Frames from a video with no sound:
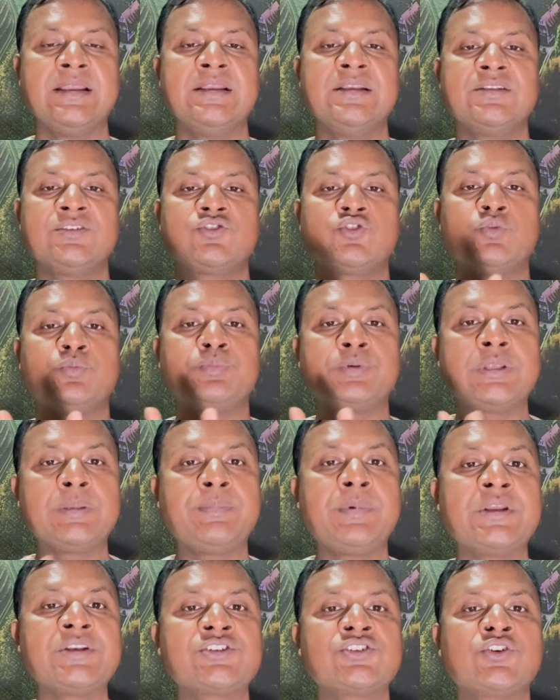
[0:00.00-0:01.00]
So
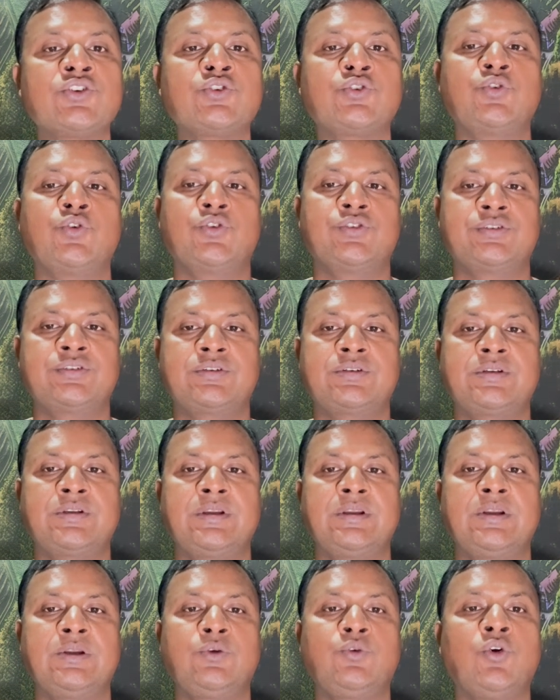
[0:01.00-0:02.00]
prevention cost.
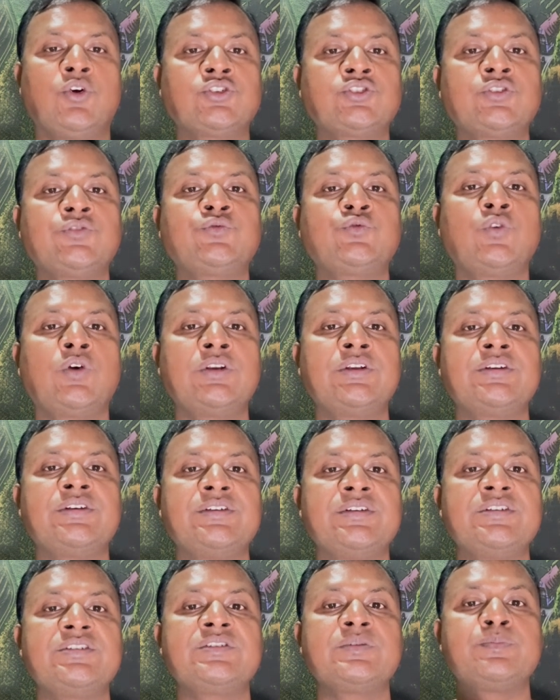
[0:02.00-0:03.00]
Cost of
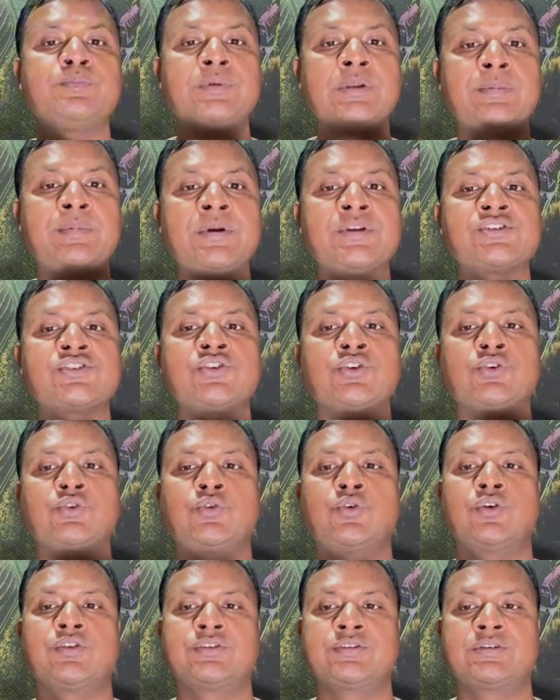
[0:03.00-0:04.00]
quality is prevention
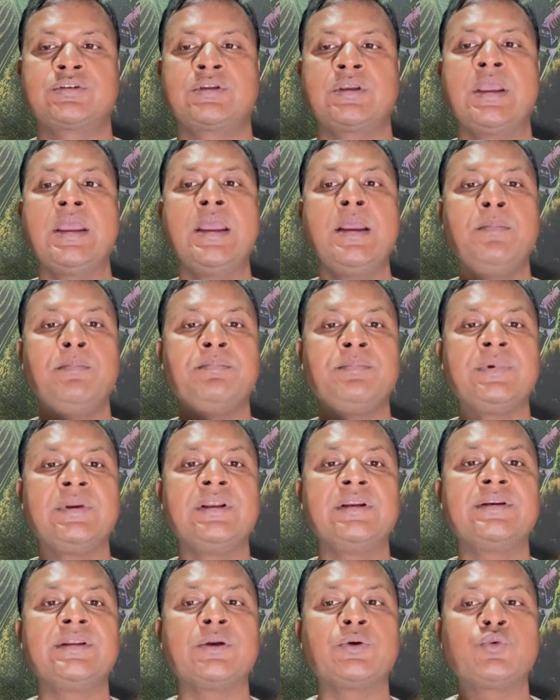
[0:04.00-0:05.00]
cost.
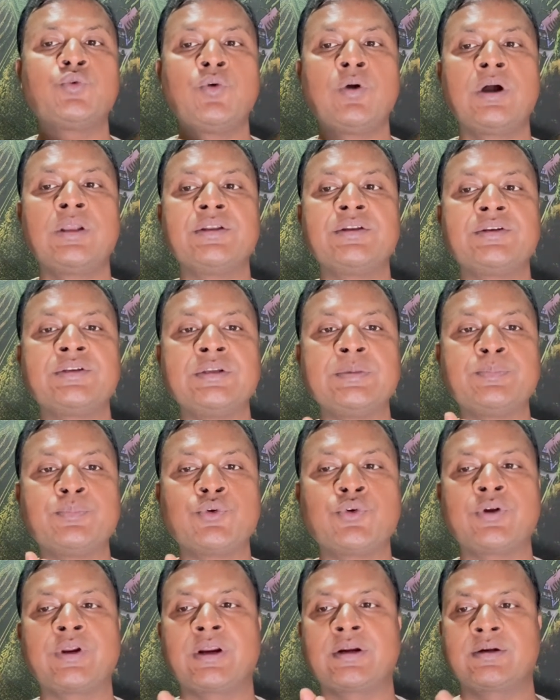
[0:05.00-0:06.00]
Build a quality
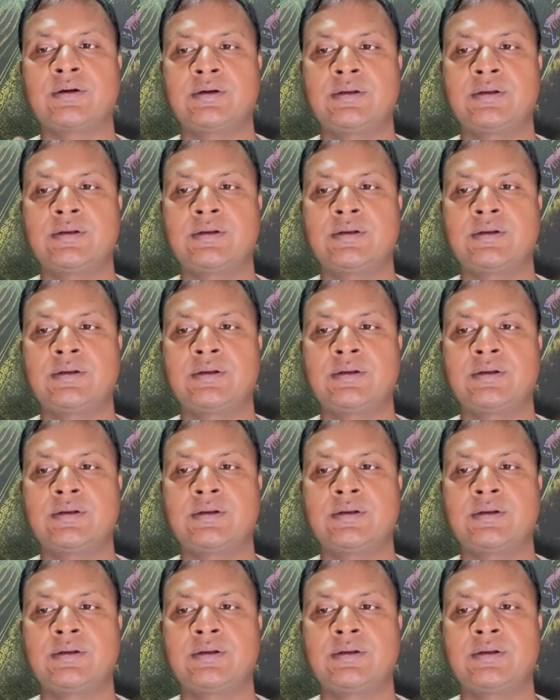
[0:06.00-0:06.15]
product.